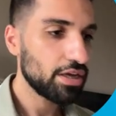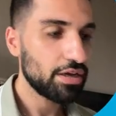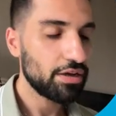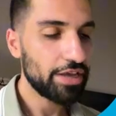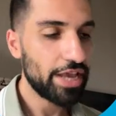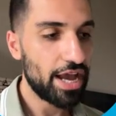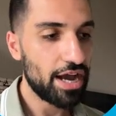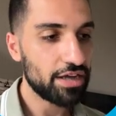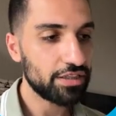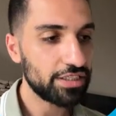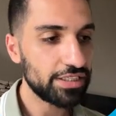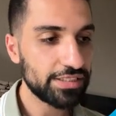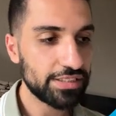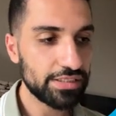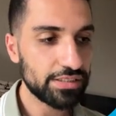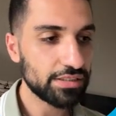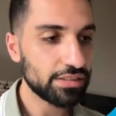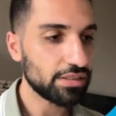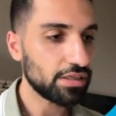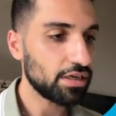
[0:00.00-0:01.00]
Yeah, this
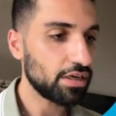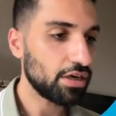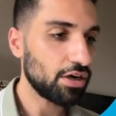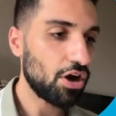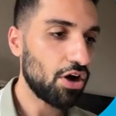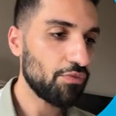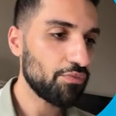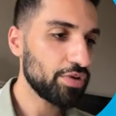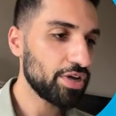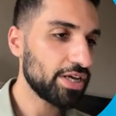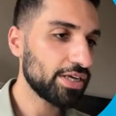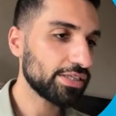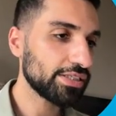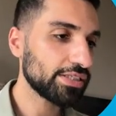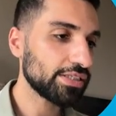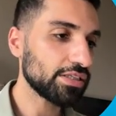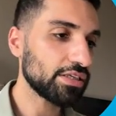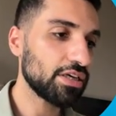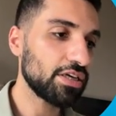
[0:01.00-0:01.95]
is obvious.